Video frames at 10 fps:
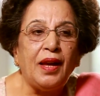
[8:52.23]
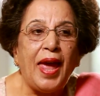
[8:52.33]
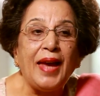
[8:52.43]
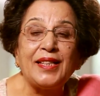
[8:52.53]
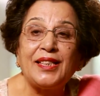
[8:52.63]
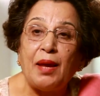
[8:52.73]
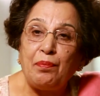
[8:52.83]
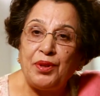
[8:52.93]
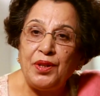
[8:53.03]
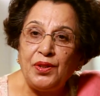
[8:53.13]

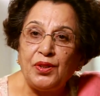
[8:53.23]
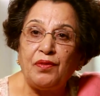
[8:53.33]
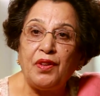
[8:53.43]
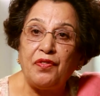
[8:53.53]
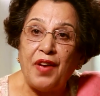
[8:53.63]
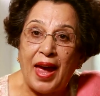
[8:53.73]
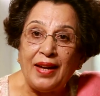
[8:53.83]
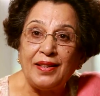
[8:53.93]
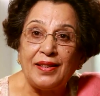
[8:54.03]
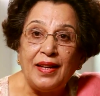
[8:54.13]
acceptance of the
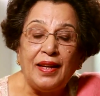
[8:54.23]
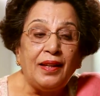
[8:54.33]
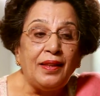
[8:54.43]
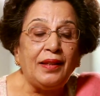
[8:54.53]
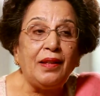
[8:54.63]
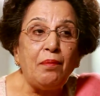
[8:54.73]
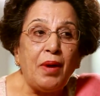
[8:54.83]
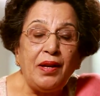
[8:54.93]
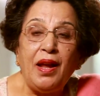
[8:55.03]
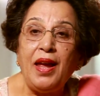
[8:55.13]
fact that
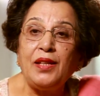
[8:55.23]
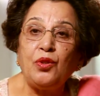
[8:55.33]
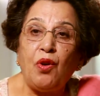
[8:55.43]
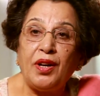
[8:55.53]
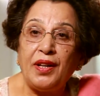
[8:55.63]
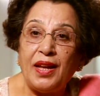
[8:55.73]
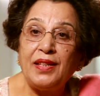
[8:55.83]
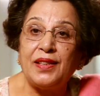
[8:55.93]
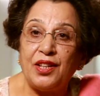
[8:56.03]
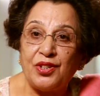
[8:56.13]
Tamana as an
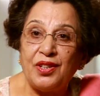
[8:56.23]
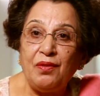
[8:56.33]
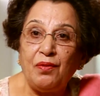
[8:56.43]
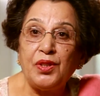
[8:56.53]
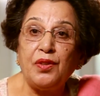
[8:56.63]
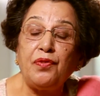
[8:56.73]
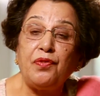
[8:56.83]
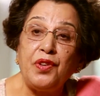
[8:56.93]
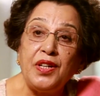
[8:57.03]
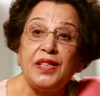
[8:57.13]
organization was the
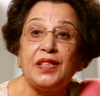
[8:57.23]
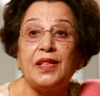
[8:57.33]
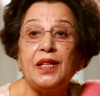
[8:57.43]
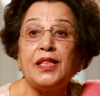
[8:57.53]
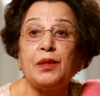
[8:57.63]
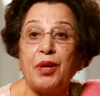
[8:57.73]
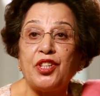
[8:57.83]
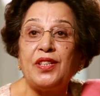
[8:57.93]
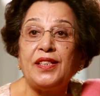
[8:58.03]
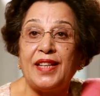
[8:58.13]
first
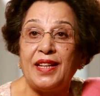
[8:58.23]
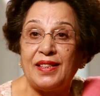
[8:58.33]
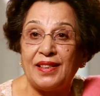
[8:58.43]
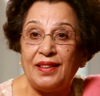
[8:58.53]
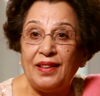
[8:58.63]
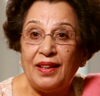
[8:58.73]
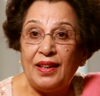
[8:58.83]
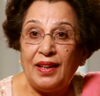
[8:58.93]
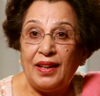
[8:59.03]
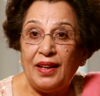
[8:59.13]
special center
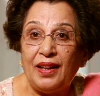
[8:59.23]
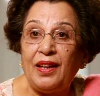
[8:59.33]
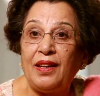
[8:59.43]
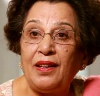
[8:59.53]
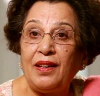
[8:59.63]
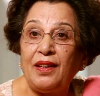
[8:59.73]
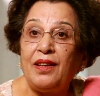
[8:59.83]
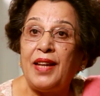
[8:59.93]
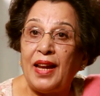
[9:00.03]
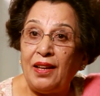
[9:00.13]
in
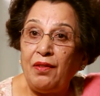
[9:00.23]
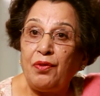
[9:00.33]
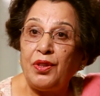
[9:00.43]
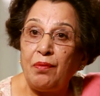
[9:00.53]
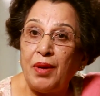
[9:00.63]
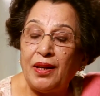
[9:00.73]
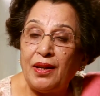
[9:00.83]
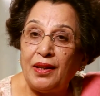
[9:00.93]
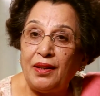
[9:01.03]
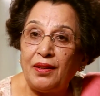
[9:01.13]
Delhi for the
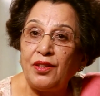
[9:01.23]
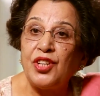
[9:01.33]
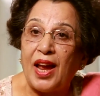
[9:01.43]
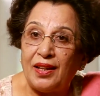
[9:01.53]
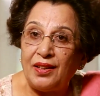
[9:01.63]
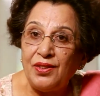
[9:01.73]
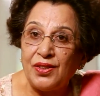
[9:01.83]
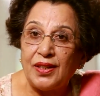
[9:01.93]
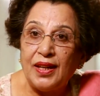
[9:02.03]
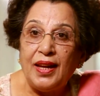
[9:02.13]
mentally
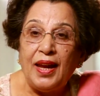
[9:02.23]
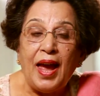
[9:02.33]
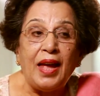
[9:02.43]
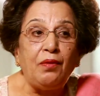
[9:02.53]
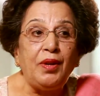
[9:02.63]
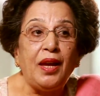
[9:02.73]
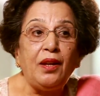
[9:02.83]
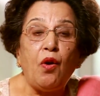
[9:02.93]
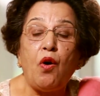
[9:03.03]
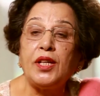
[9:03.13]
challenged, and we had
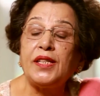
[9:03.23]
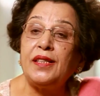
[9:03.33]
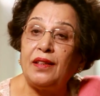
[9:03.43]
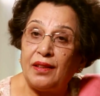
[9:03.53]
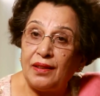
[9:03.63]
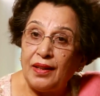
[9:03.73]
a hostel